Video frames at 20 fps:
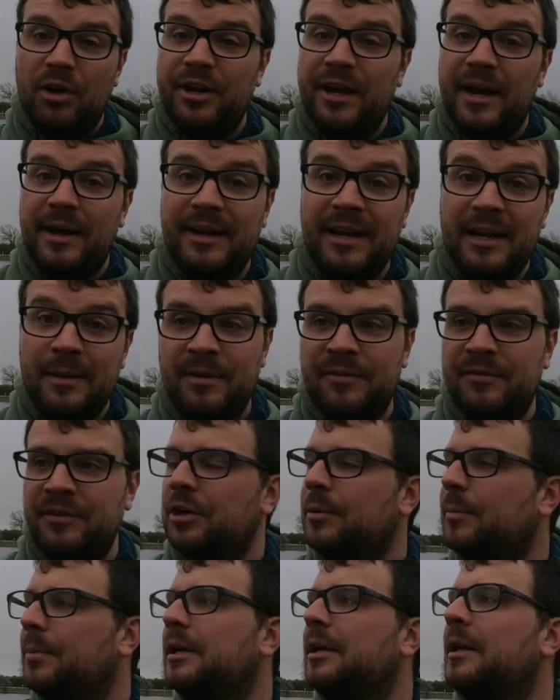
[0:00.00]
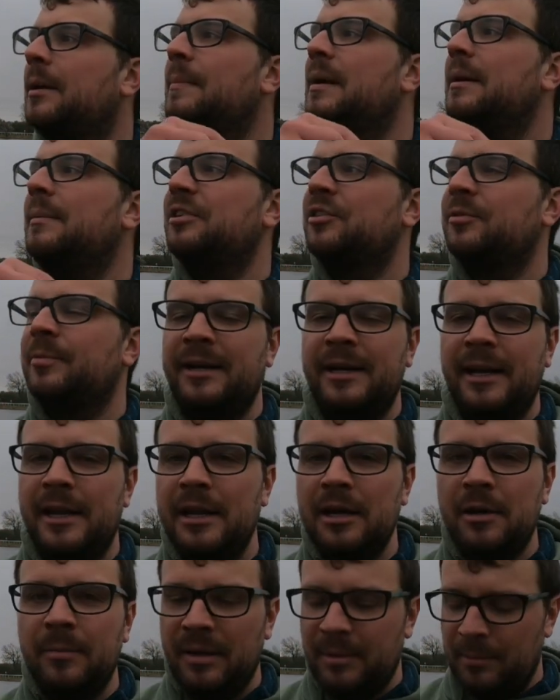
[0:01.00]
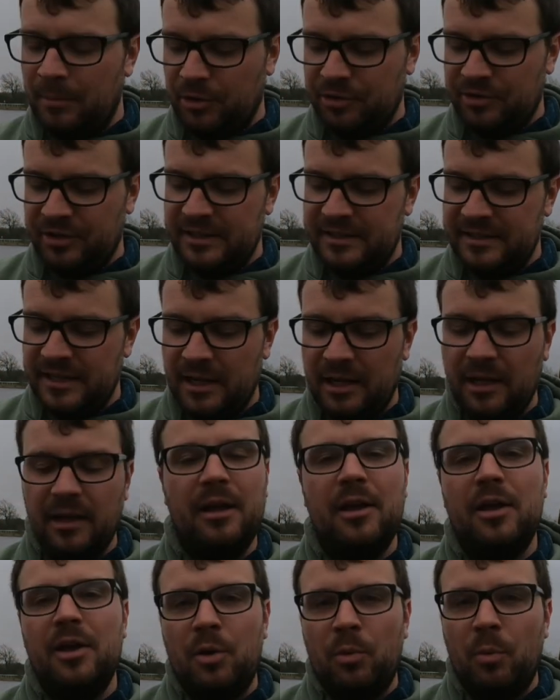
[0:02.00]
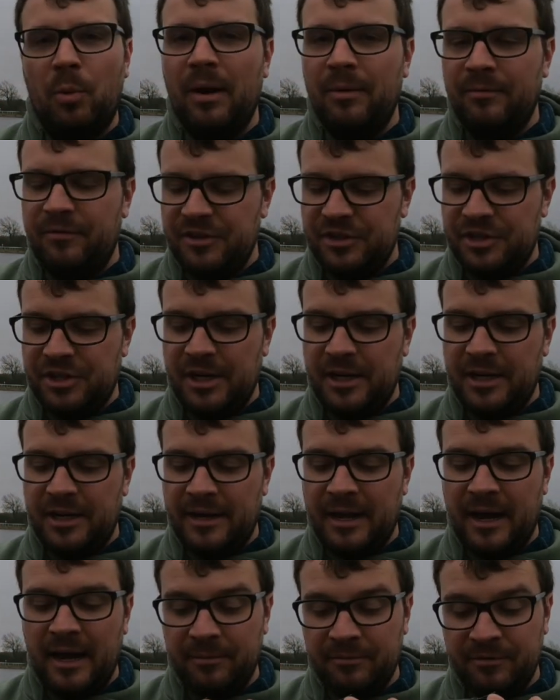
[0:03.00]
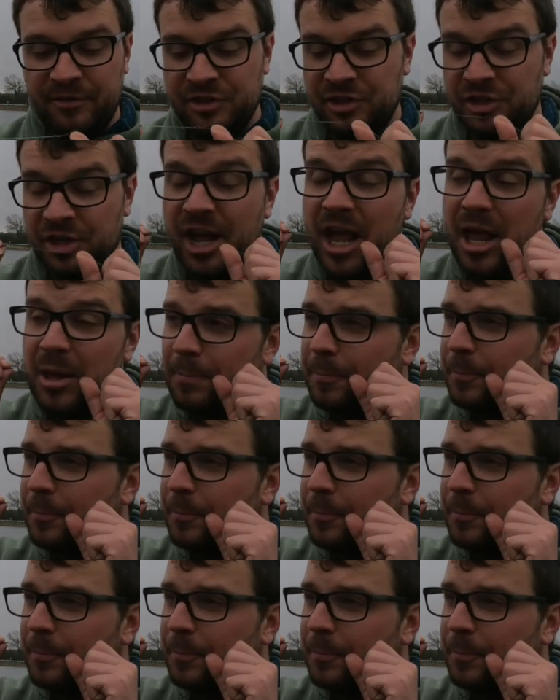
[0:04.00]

rod out, get the bivvy up, and maybe explain a little bit more detail where I'm fishing and how I'm fishing it.